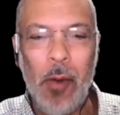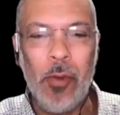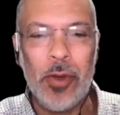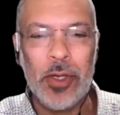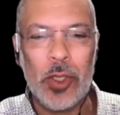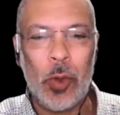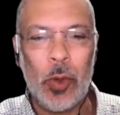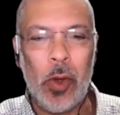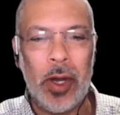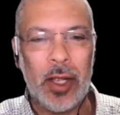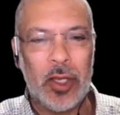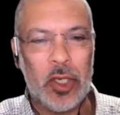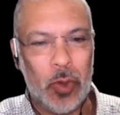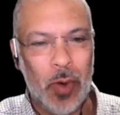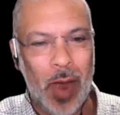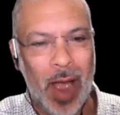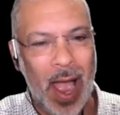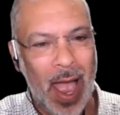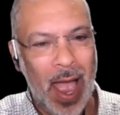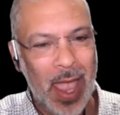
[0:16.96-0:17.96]
was gonna
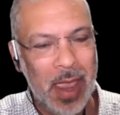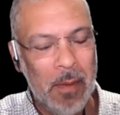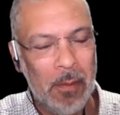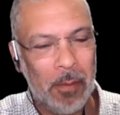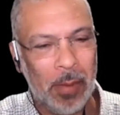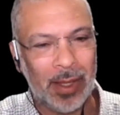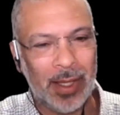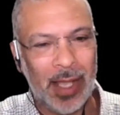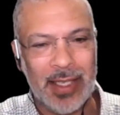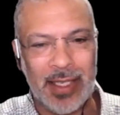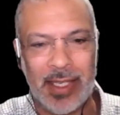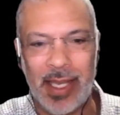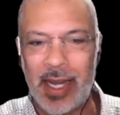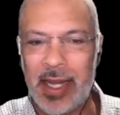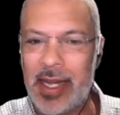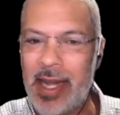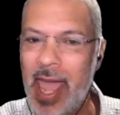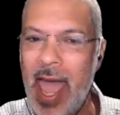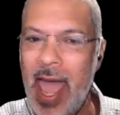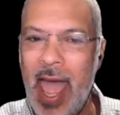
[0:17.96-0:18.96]
try, but I said
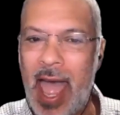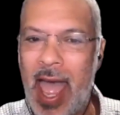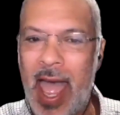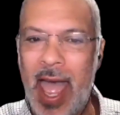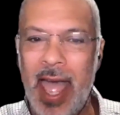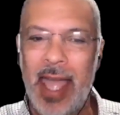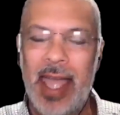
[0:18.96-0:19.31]
nah.